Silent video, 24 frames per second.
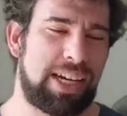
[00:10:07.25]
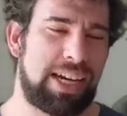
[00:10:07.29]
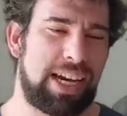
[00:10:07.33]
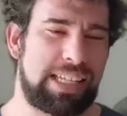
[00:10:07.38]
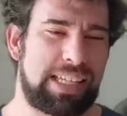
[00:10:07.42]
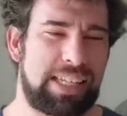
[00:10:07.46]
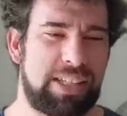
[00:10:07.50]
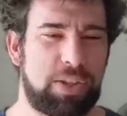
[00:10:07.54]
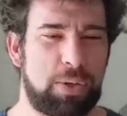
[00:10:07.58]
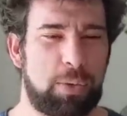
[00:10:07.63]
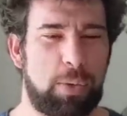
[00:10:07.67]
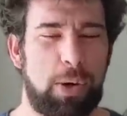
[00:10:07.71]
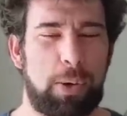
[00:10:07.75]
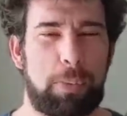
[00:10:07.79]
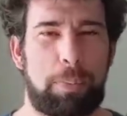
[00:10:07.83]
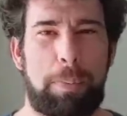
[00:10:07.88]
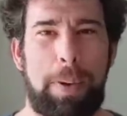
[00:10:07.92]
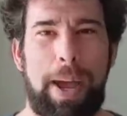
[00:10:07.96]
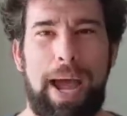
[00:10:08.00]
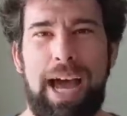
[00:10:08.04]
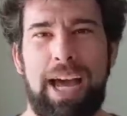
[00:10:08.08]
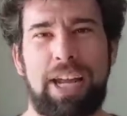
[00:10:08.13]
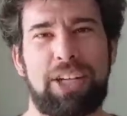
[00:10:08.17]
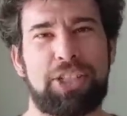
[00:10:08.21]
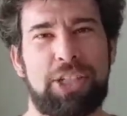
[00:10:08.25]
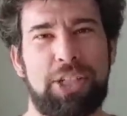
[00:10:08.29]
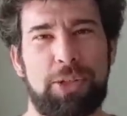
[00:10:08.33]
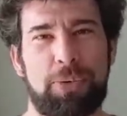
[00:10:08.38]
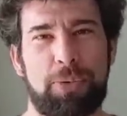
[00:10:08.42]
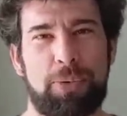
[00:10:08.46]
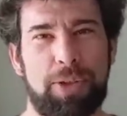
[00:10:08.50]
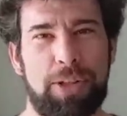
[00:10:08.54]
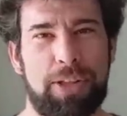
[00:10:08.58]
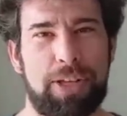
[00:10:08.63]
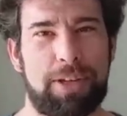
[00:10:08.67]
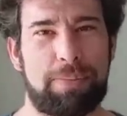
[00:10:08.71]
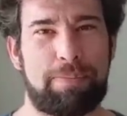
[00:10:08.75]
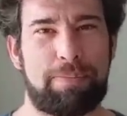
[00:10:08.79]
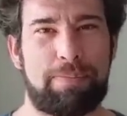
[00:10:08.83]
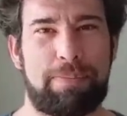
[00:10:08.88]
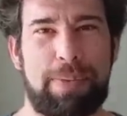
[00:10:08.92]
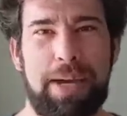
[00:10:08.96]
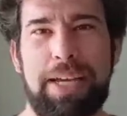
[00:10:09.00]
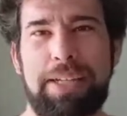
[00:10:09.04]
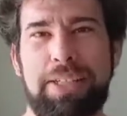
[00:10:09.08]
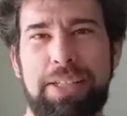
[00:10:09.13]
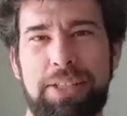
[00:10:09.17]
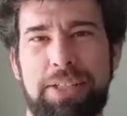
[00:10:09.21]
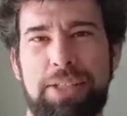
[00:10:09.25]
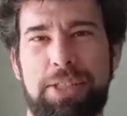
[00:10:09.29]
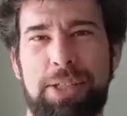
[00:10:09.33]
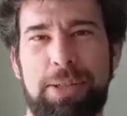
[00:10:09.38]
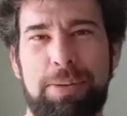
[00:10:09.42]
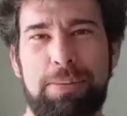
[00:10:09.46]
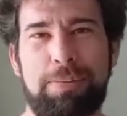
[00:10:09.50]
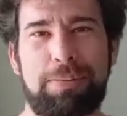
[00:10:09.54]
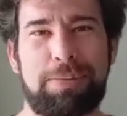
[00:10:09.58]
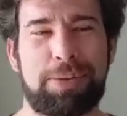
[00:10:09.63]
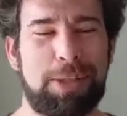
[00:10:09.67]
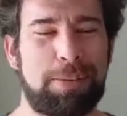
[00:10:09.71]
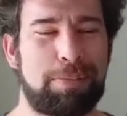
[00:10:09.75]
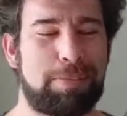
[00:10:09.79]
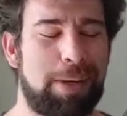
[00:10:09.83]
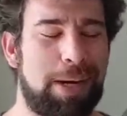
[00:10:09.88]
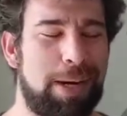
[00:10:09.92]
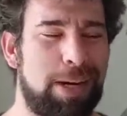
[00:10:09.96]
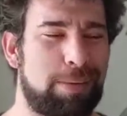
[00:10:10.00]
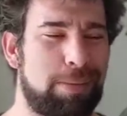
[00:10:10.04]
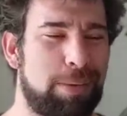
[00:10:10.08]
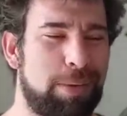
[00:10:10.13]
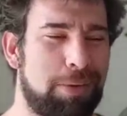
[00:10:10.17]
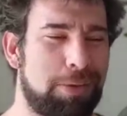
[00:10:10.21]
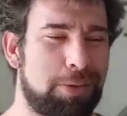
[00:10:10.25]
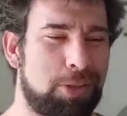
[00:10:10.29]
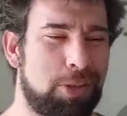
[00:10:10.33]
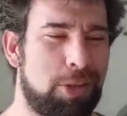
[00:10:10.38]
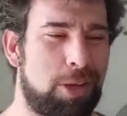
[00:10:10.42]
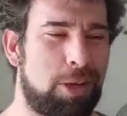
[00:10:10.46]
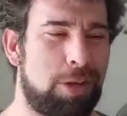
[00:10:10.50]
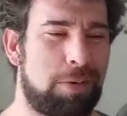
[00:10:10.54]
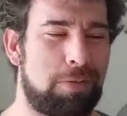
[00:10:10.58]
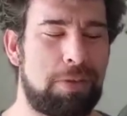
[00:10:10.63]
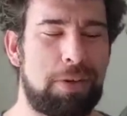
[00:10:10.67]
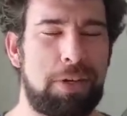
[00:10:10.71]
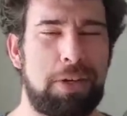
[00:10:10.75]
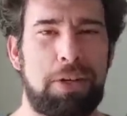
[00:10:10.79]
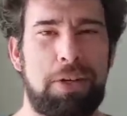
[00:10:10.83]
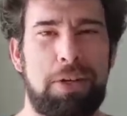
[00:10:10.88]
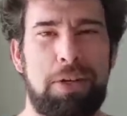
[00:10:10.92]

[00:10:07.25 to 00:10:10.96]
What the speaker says: I think the word pageant really pisses some bodybuilders off.